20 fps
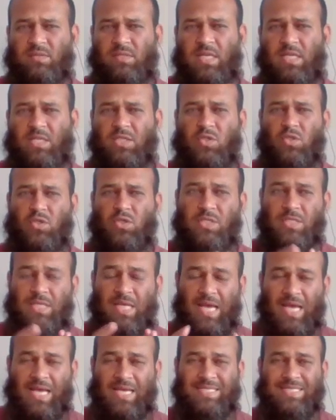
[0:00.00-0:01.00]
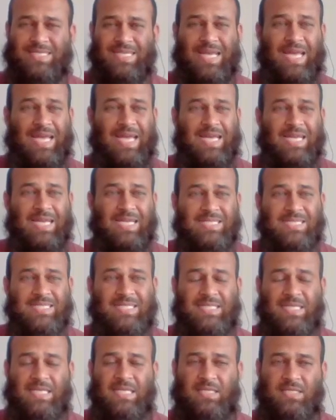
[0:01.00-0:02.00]
into sand and
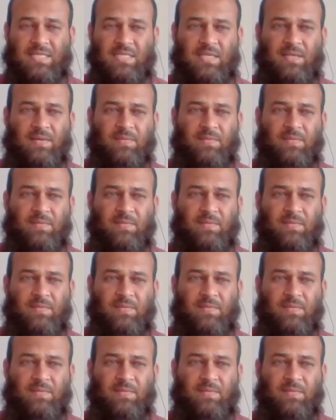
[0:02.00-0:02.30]
silt.